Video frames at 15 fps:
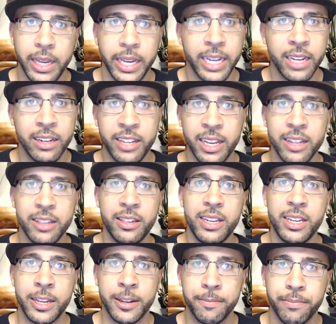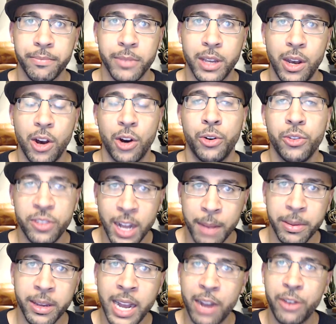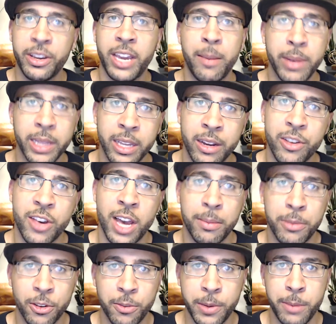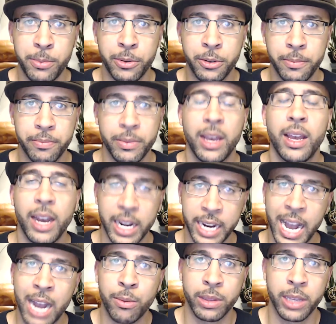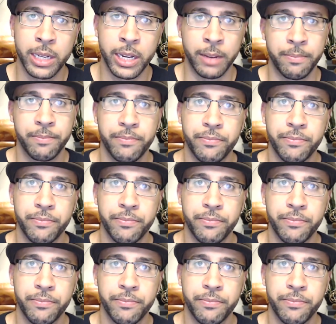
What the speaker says: In Tennessee, who stopped the guy who came in there and shot those people? A guy with a gun.